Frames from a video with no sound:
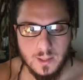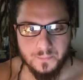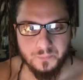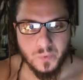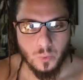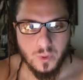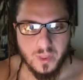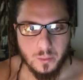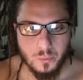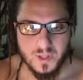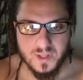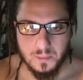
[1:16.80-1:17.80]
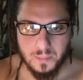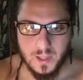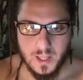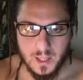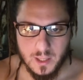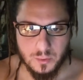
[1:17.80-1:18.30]
when the moon is
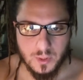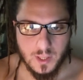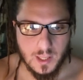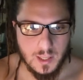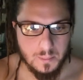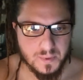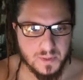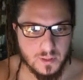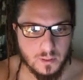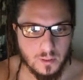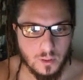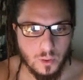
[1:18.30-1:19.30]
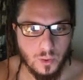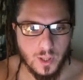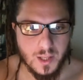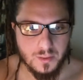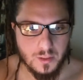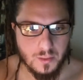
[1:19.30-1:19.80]
applying to an eclipse or
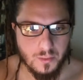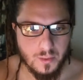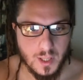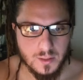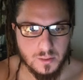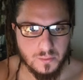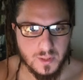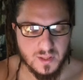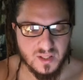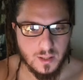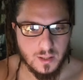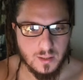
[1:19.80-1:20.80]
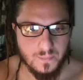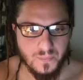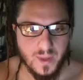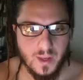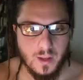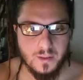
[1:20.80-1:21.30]
under the rays of the sun,
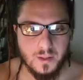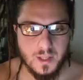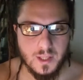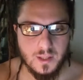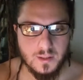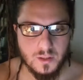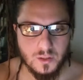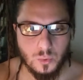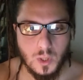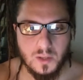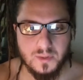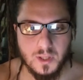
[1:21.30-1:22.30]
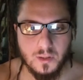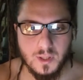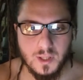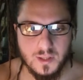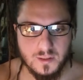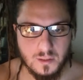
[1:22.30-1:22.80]
that is 12
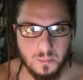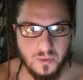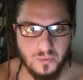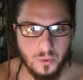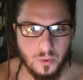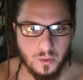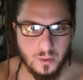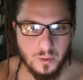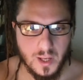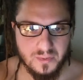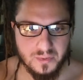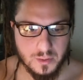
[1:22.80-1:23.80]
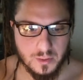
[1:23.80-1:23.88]
degrees before or after.